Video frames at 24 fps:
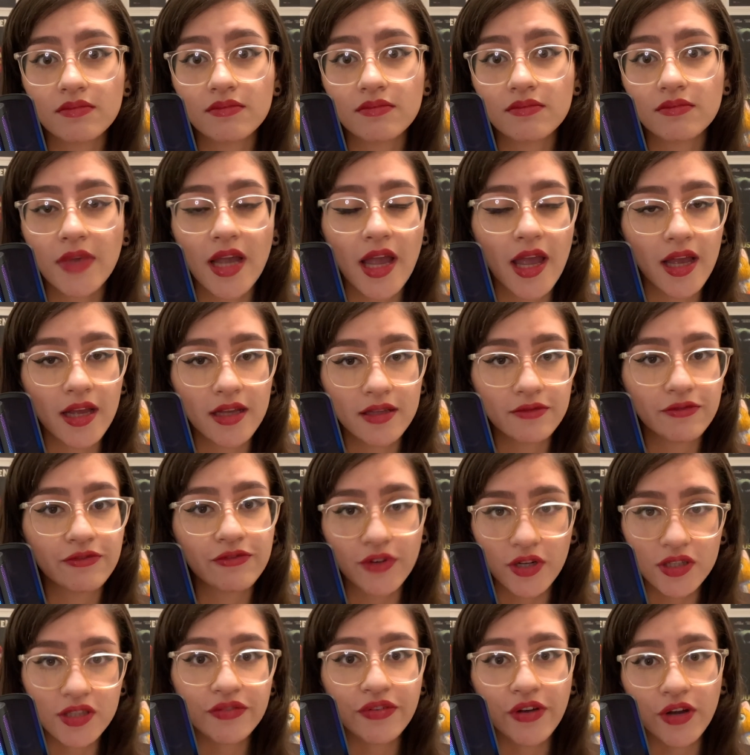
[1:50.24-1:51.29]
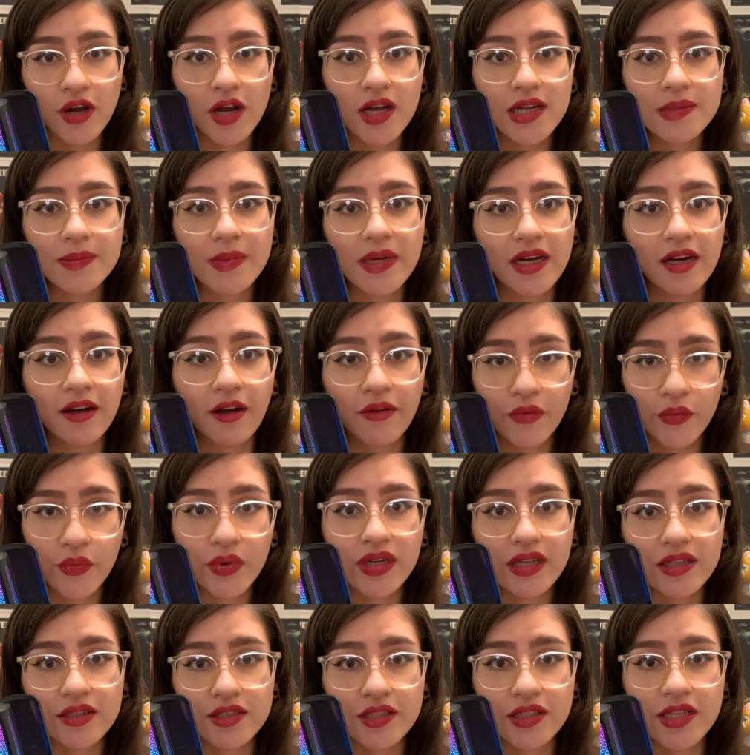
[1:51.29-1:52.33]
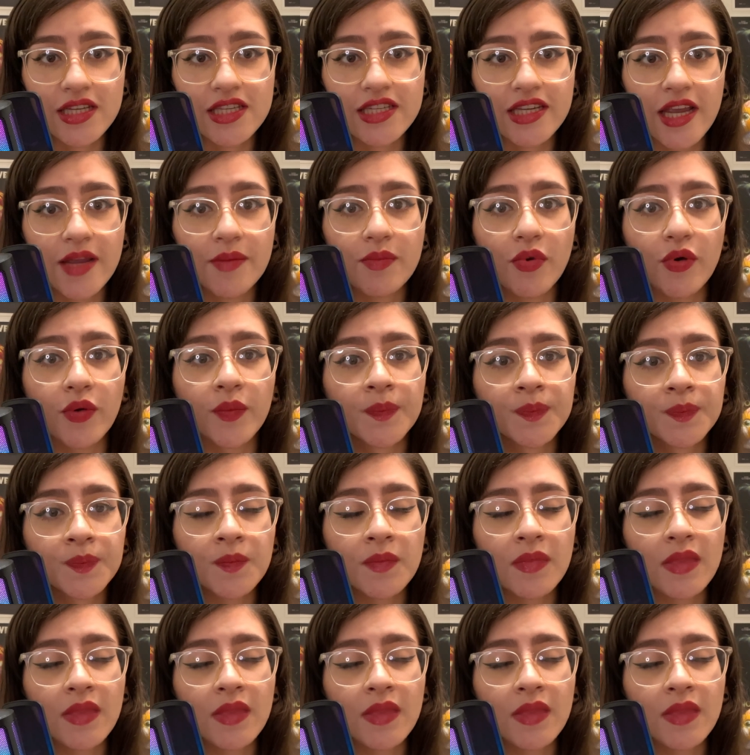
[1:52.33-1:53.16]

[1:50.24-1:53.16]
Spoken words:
in front of her husband and everyone else on the table.